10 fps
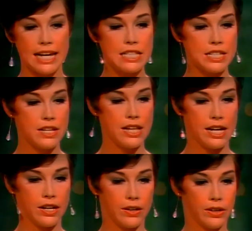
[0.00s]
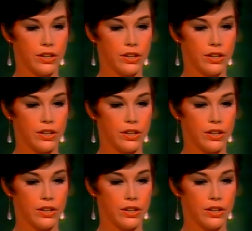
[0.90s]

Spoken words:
It's in there.